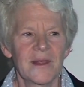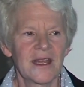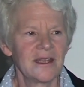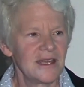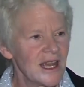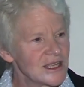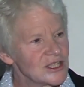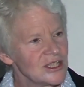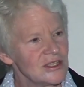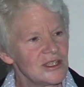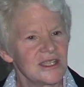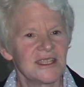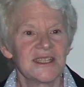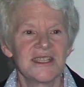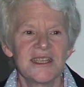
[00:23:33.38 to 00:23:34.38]
Connection
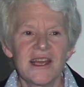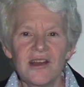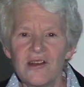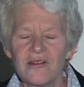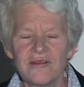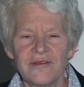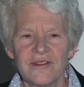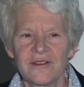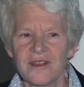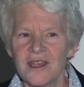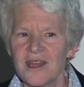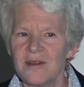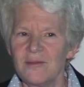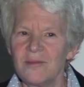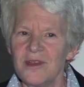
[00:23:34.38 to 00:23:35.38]
to self
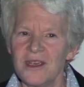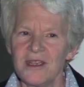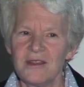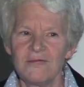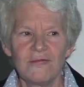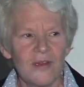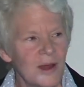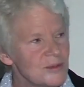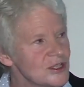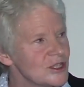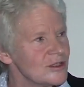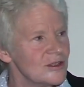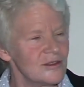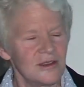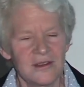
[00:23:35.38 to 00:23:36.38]
can be
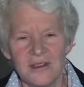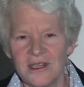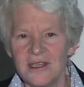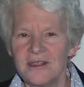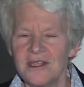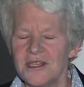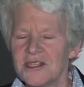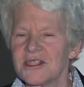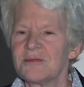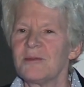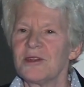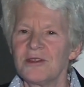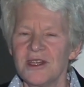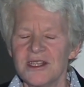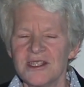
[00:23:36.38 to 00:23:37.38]
ruptured in the
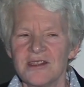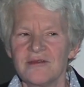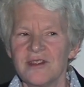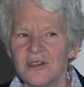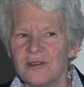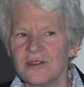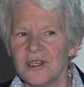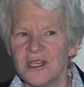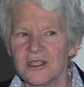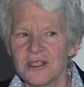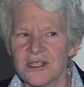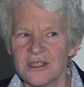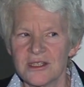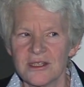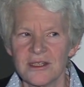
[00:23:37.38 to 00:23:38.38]
experience of
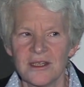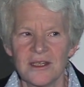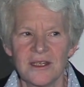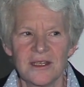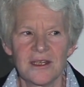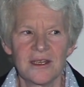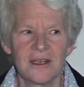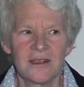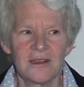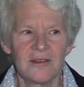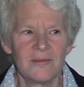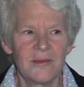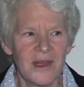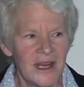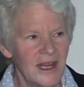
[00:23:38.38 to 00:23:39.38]
illness. There
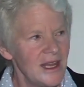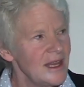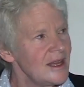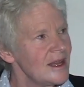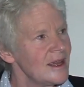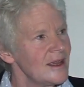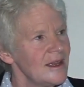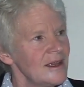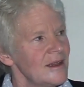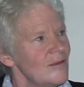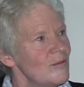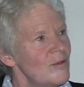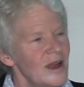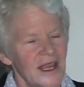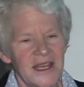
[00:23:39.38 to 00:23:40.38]
are many
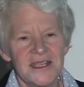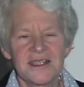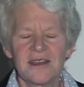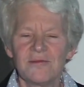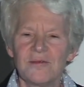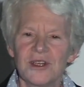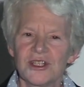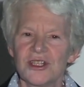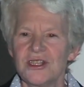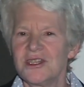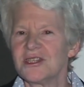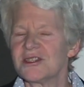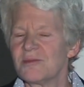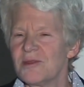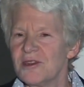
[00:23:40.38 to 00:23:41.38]
ways in which the
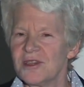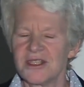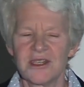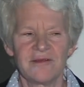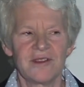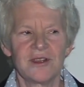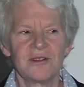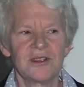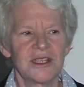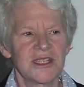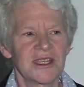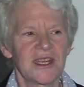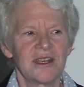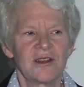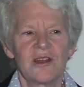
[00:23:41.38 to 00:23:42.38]
experience of
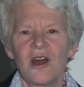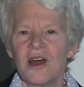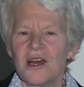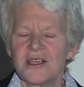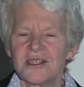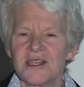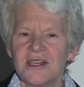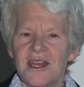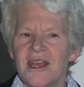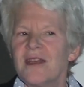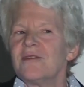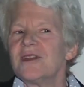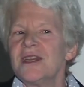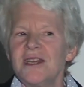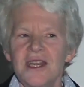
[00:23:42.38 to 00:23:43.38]
illness can cause an
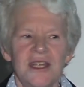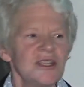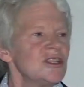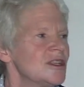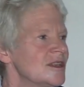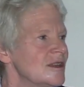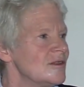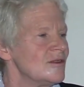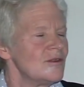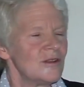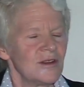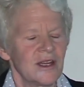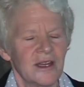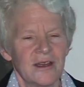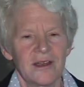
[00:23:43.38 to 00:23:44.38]
alienation
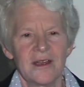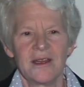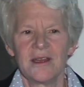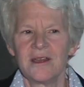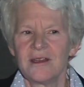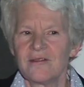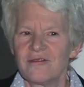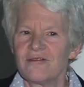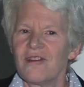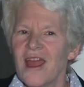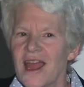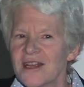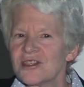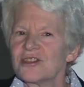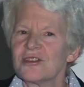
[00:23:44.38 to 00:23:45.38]
or a
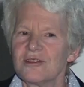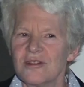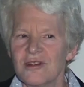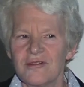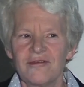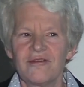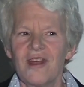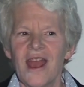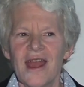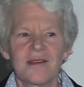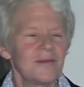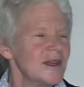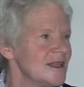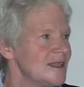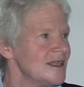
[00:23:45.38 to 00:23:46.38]
fracture or
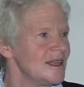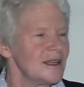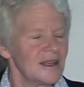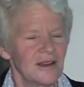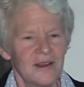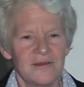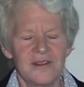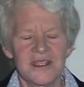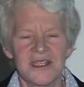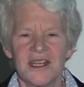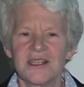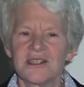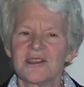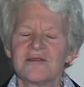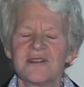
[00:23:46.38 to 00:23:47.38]
fragmenting of the
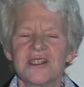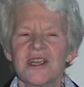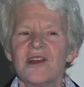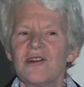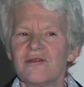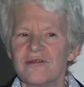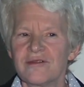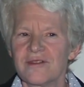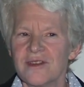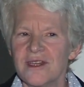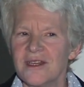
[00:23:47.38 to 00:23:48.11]
sense of self.